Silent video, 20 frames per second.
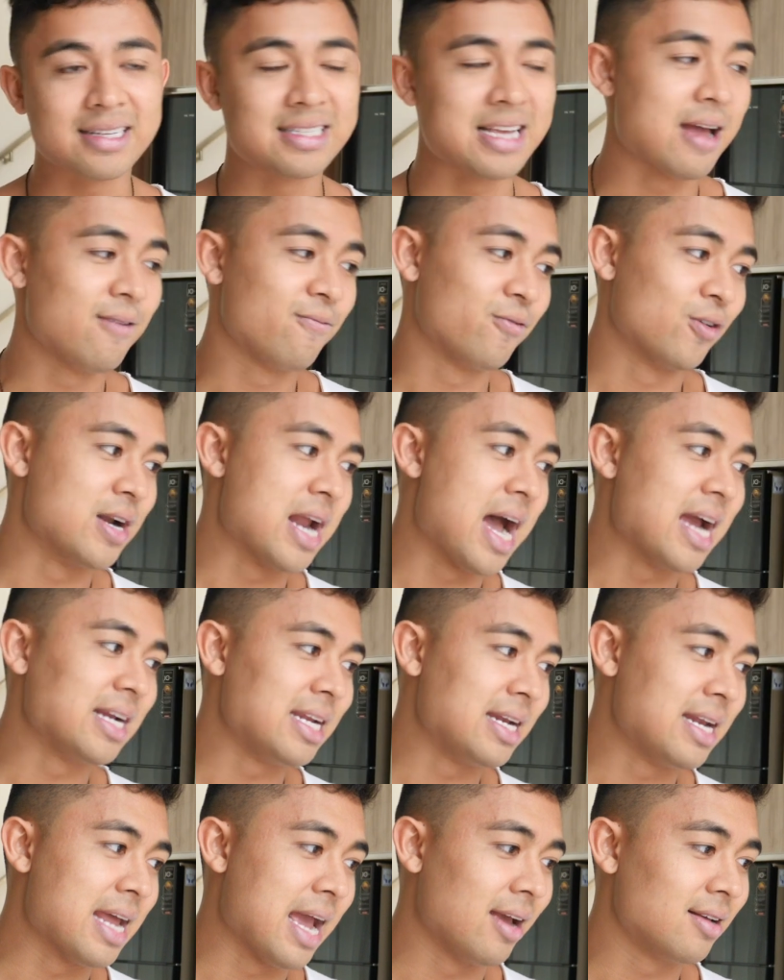I said, for
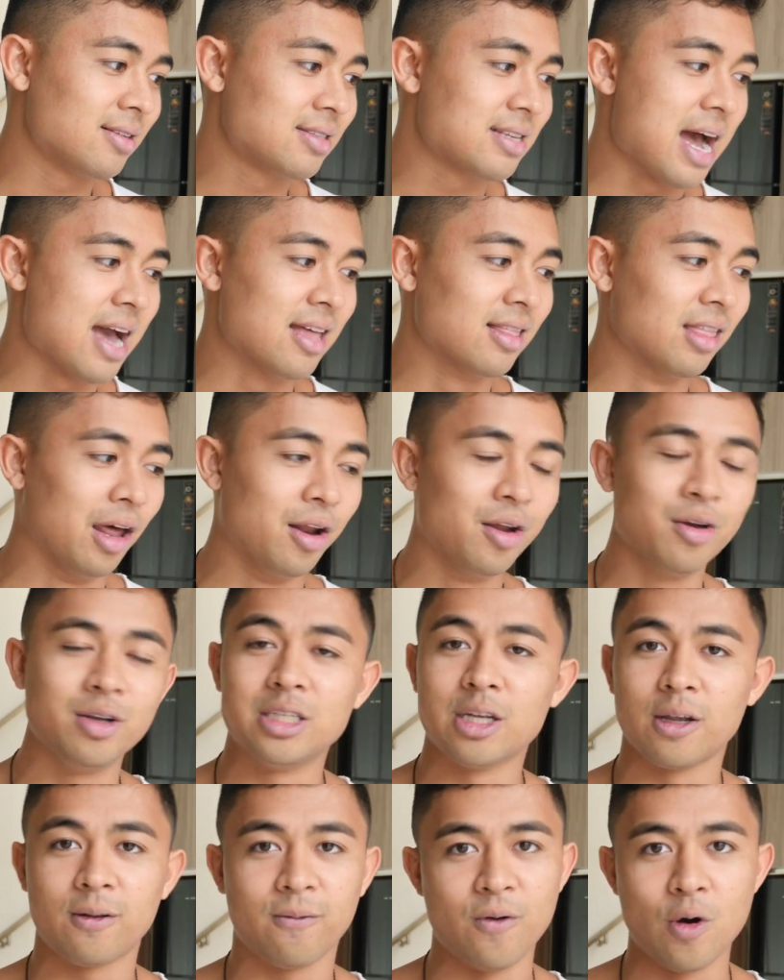90 days, I literally
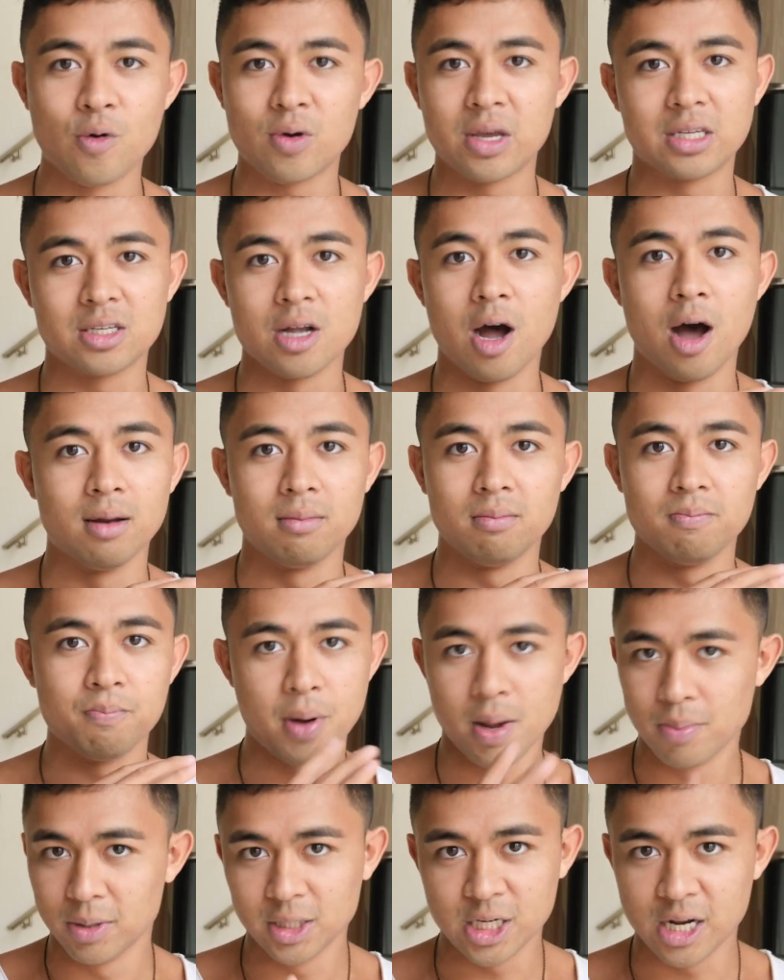just focus on
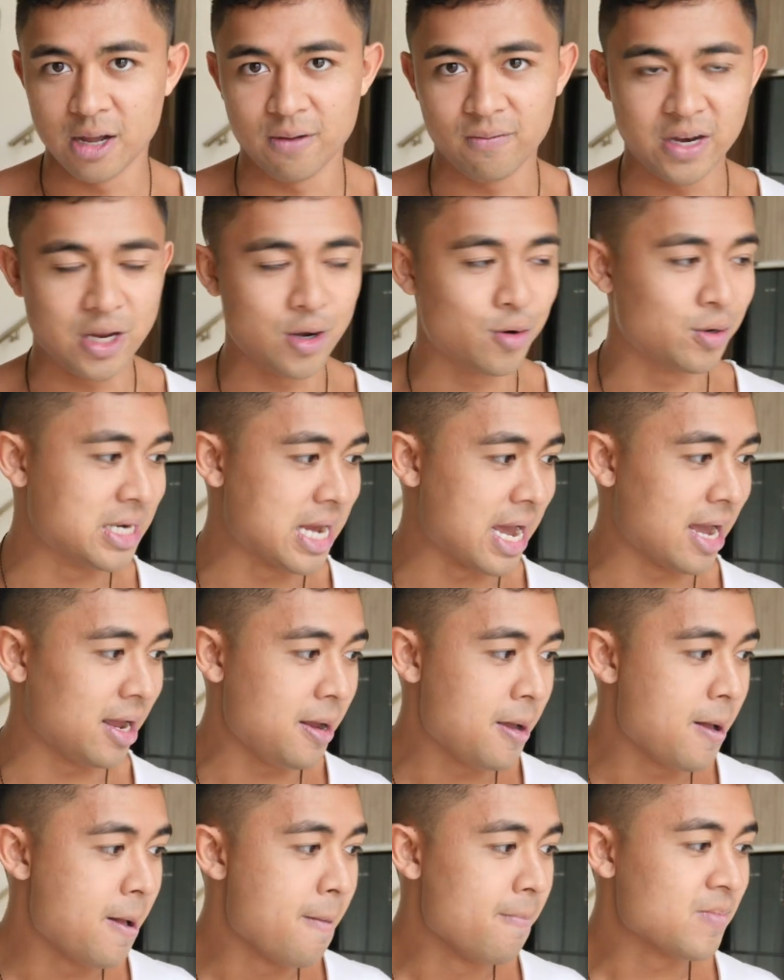publishing a video a
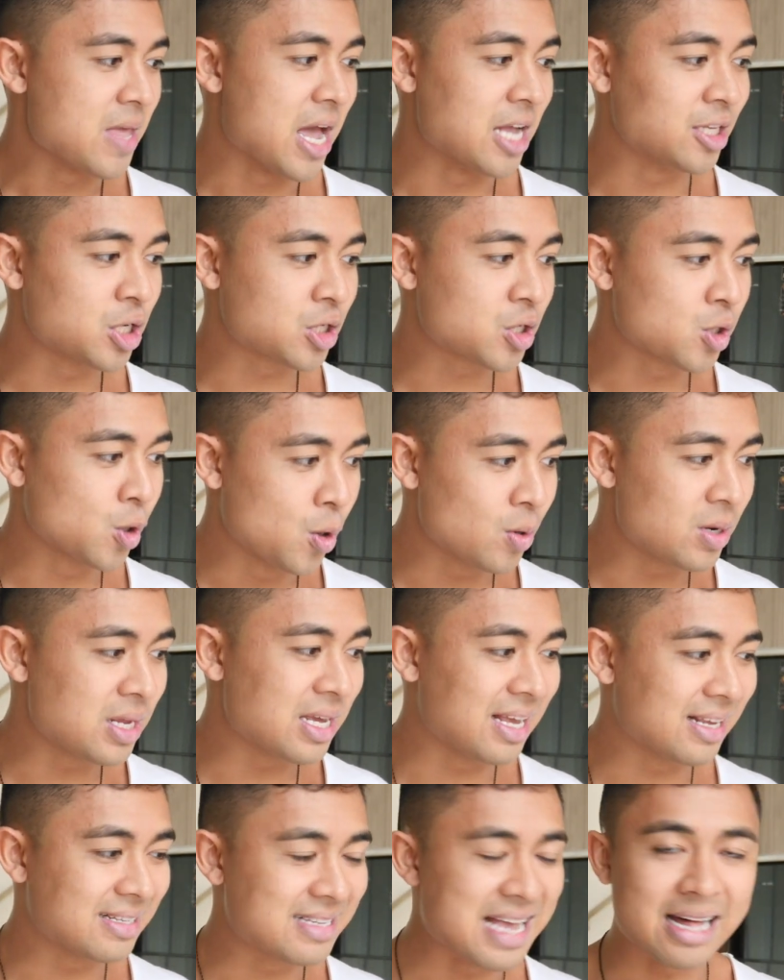day and just learning
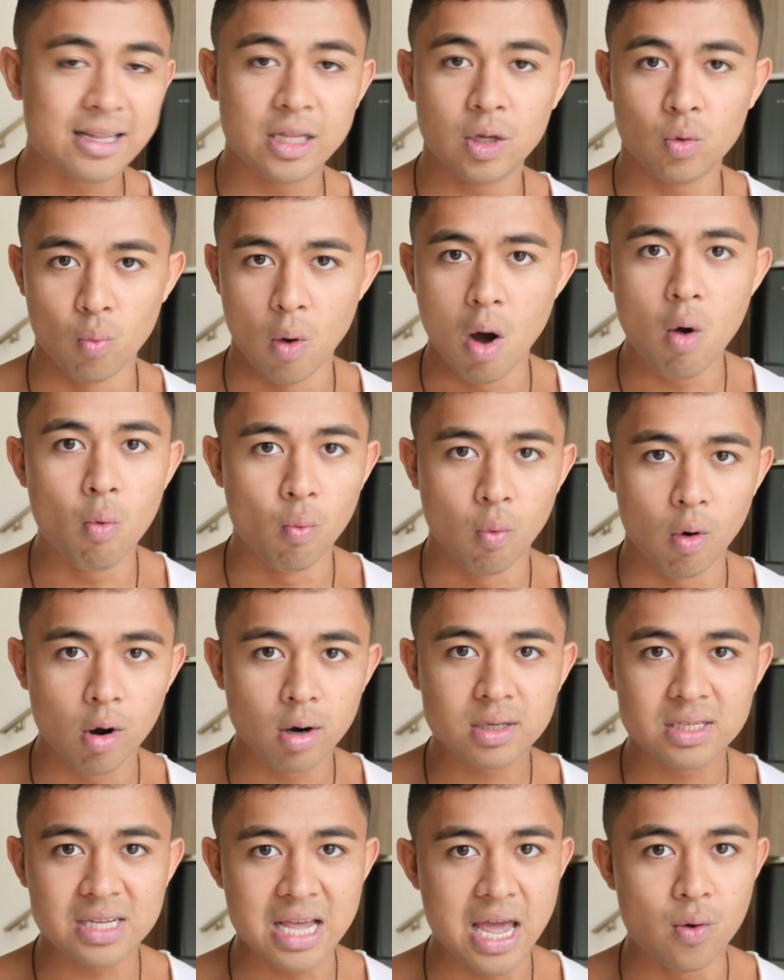exactly what
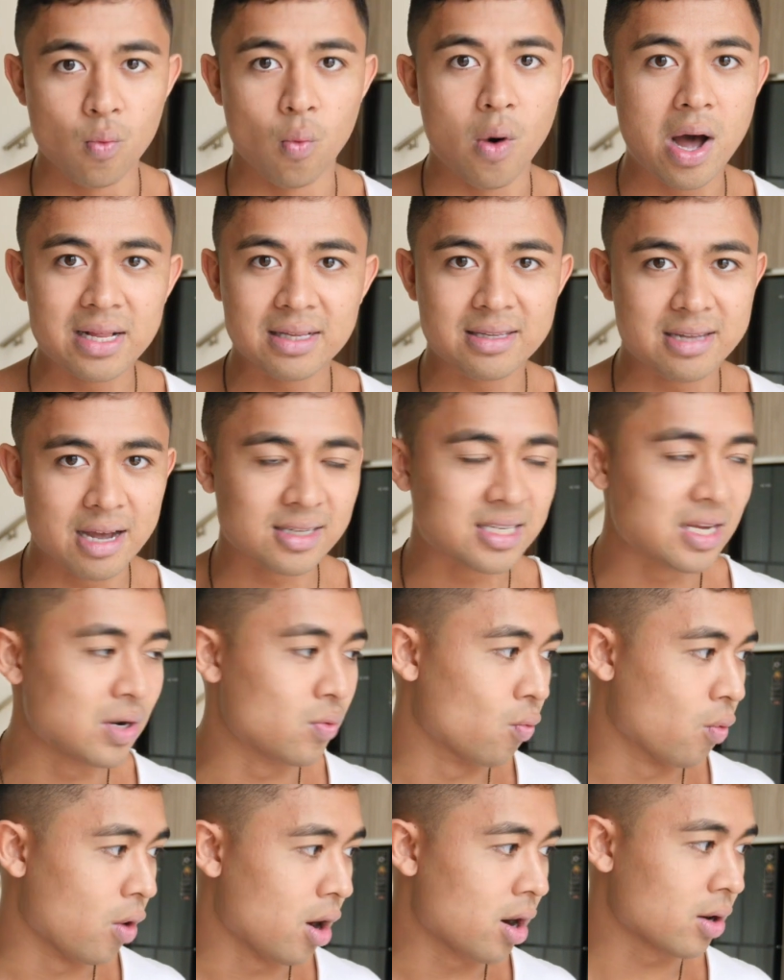works and what
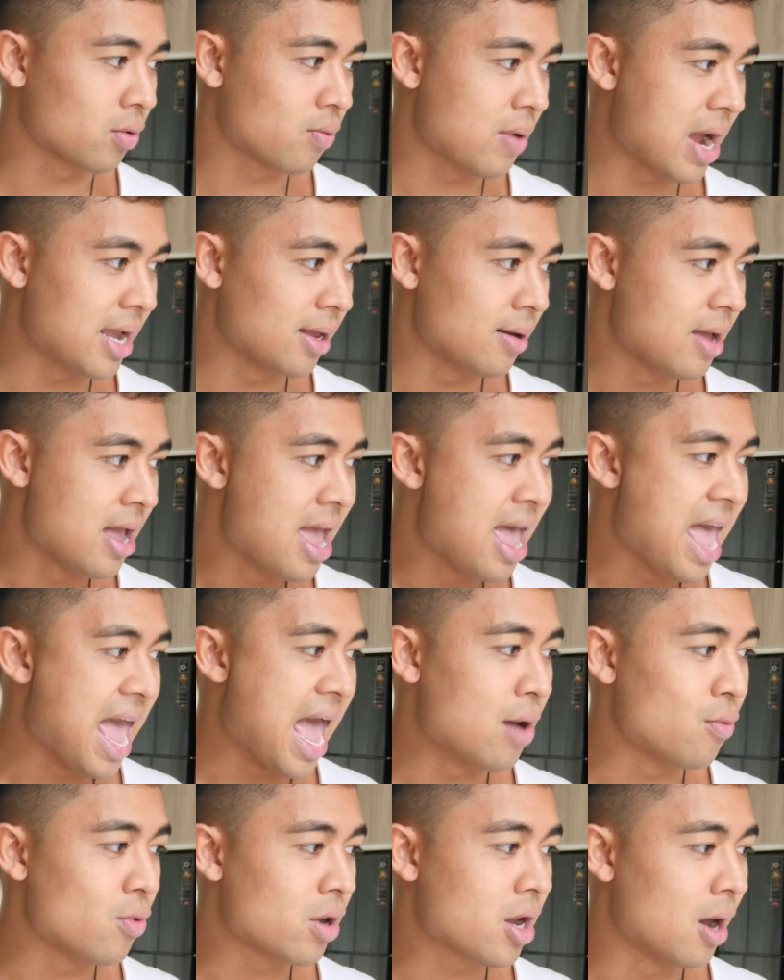doesn't work, right?
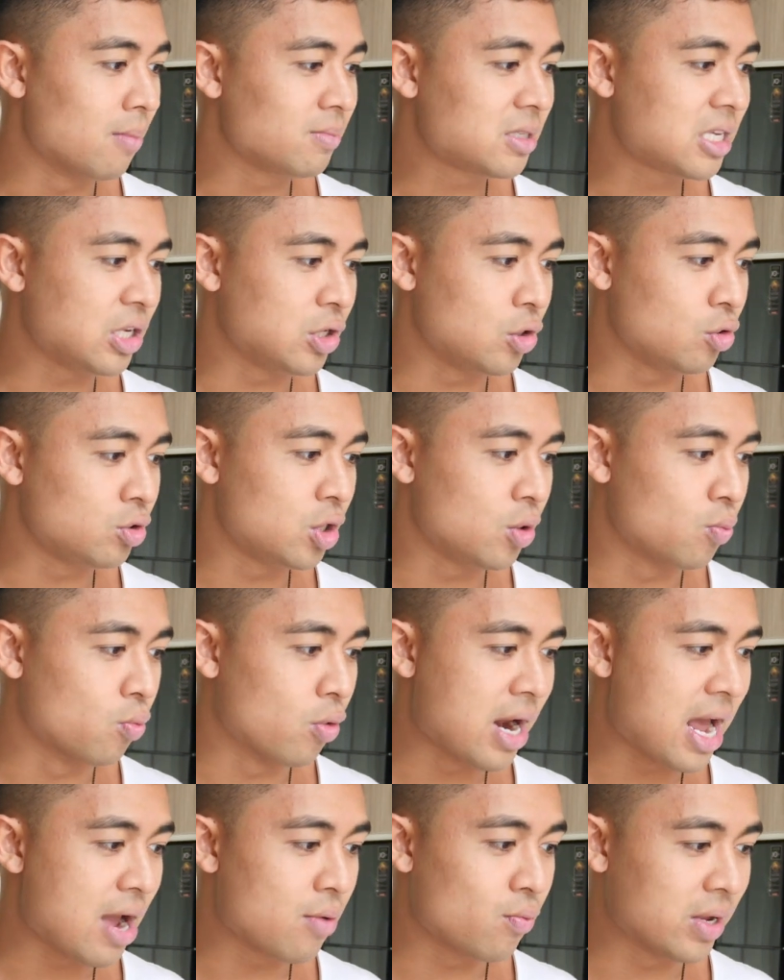And when it comes to YouTube,
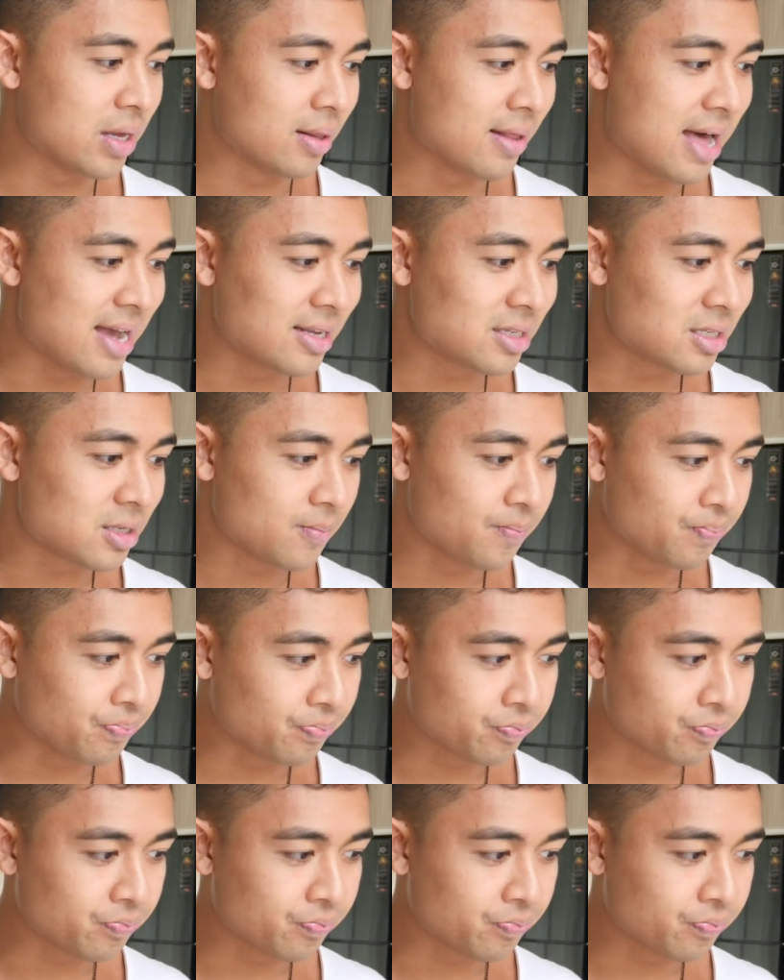what I realized